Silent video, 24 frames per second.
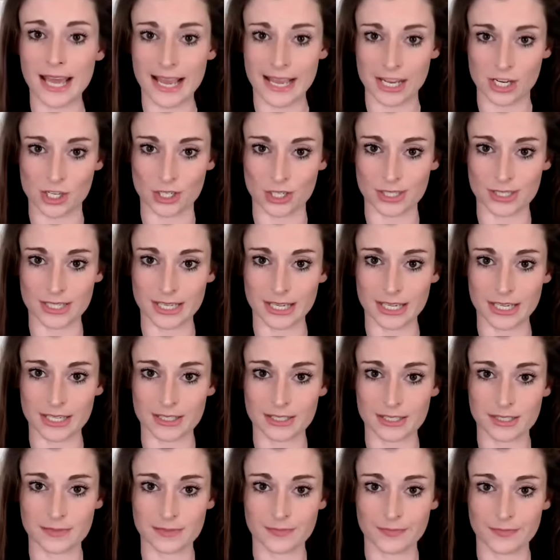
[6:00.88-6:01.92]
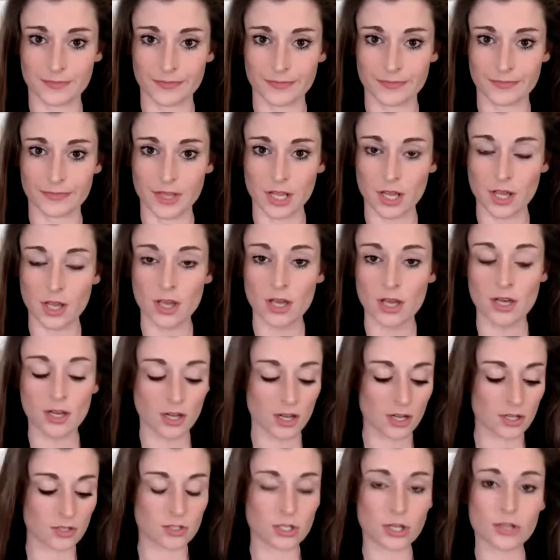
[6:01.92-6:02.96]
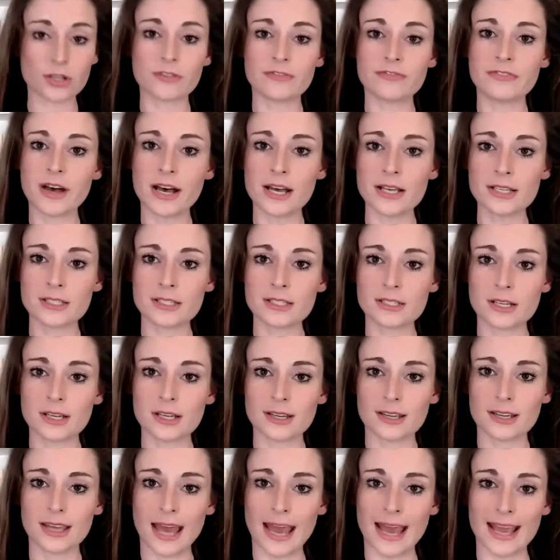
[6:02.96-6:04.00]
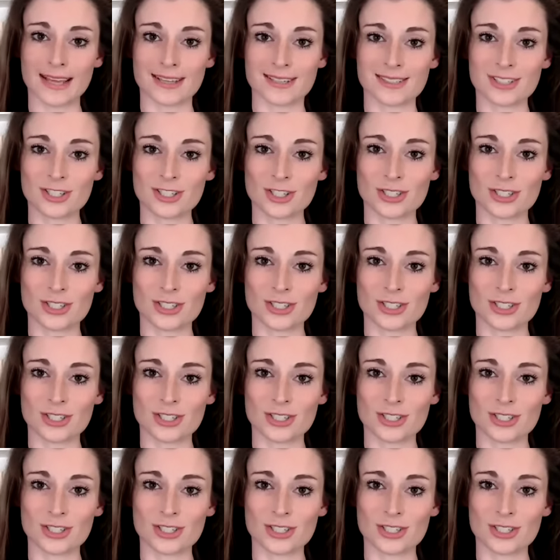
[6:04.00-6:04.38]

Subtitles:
agencies. So the first case,